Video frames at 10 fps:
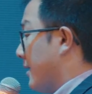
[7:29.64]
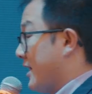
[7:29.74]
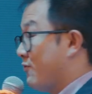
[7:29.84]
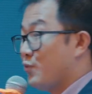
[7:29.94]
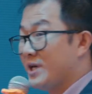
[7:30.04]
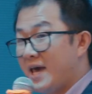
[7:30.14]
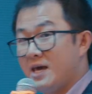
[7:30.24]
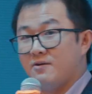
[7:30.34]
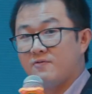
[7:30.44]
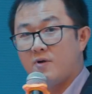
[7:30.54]
If we
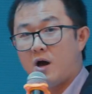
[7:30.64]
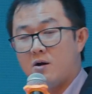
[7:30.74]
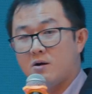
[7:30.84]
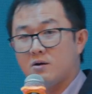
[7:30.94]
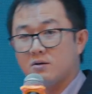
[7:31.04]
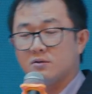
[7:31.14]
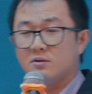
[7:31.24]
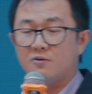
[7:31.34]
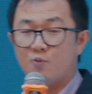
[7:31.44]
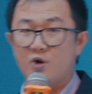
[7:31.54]
gave our
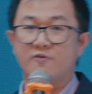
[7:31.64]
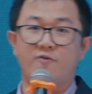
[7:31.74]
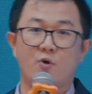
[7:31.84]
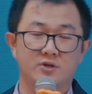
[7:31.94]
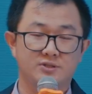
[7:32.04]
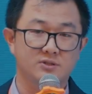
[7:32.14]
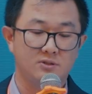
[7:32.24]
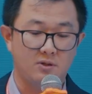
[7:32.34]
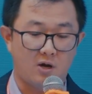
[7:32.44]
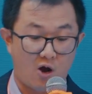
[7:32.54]
workforce,
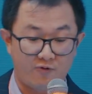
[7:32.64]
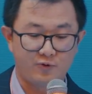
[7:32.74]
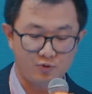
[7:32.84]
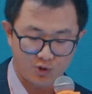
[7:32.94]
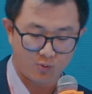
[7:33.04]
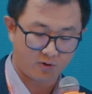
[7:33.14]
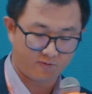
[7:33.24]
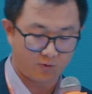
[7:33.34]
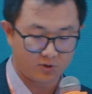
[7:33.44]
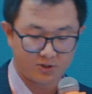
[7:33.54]
our future
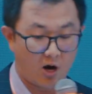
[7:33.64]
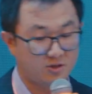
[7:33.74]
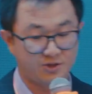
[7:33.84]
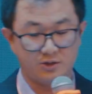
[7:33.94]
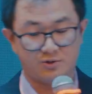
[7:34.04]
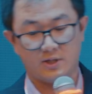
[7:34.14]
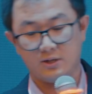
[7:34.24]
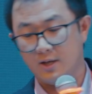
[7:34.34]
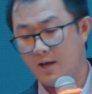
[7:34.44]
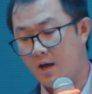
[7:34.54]
workforce, our
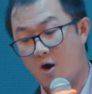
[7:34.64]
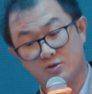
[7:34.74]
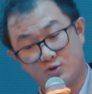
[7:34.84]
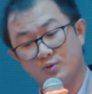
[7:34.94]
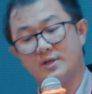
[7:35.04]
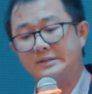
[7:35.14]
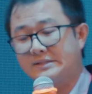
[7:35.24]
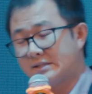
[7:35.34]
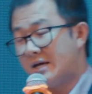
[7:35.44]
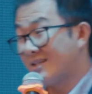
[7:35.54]
children, our
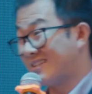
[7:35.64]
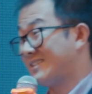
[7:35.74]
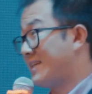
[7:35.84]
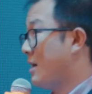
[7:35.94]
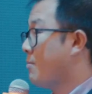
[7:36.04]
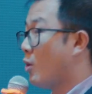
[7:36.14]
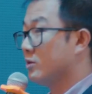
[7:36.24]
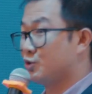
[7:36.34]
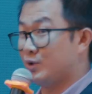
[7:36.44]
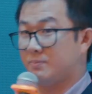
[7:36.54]
students, the same
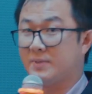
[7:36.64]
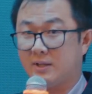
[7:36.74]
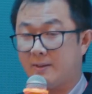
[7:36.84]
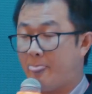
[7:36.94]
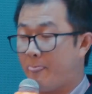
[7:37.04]
old treatment.